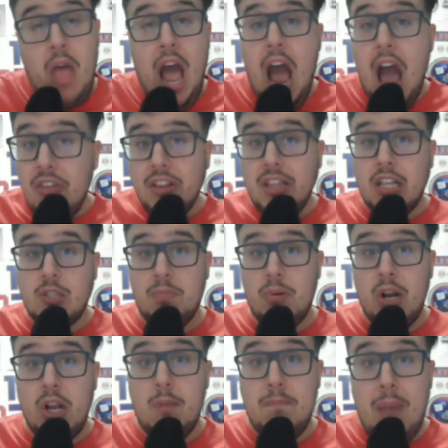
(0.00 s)
I think that's a
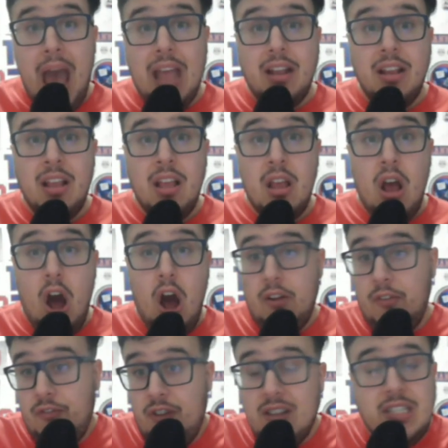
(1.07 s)
pretty good bet on a
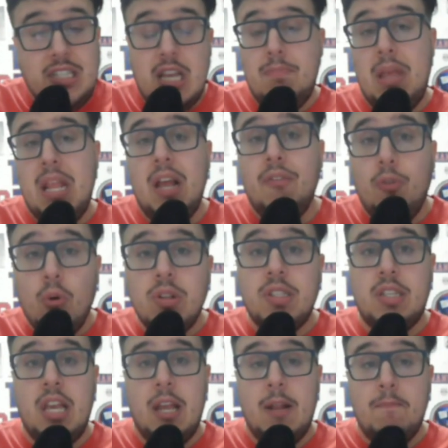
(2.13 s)
5th seed beating a 4th
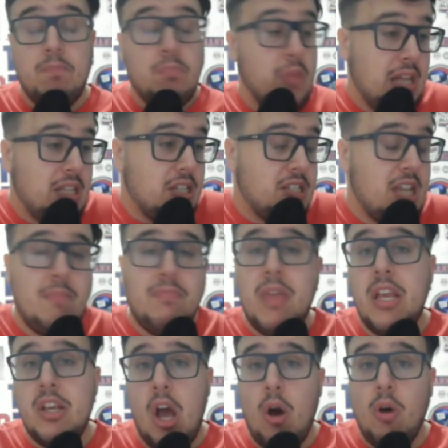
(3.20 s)
seed. And the same
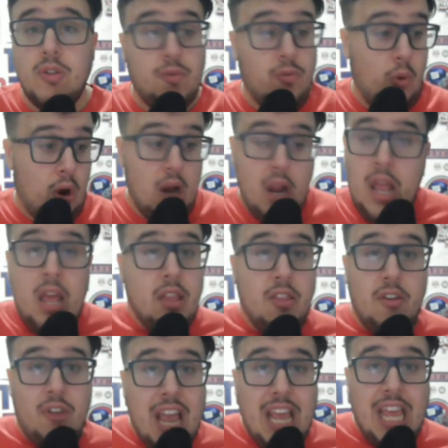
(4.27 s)
thing goes for the
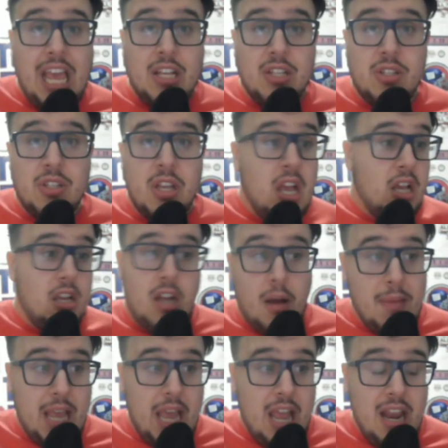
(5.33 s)
Vikings
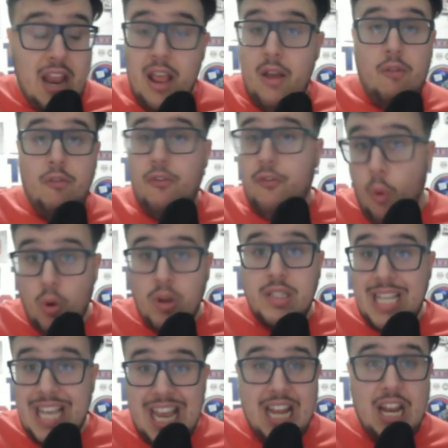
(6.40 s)
coming in
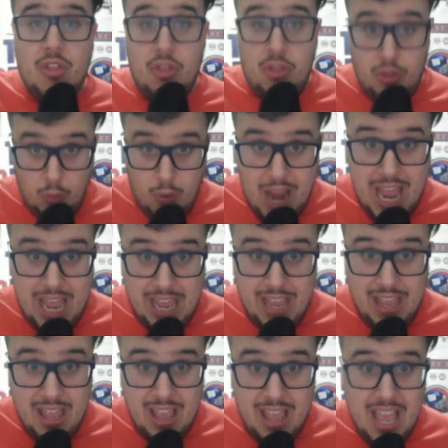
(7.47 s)

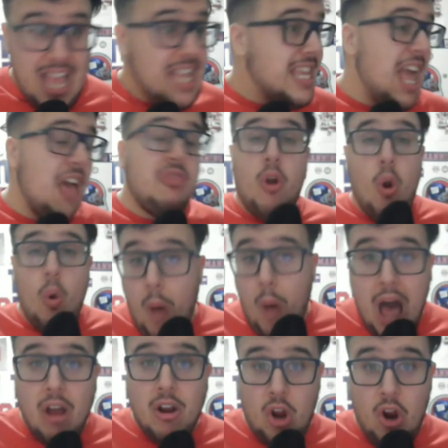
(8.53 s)
14-3, yet they're a
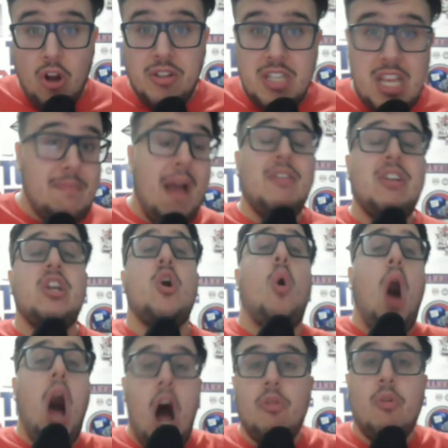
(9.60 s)
wild card team having to go
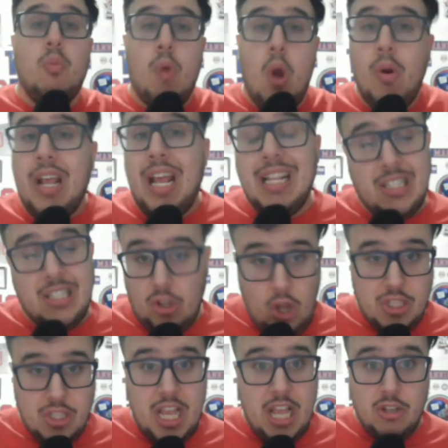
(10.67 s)
on the road against the
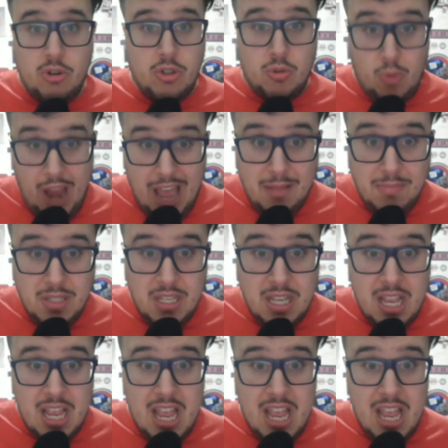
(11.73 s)
Los Angeles Rams.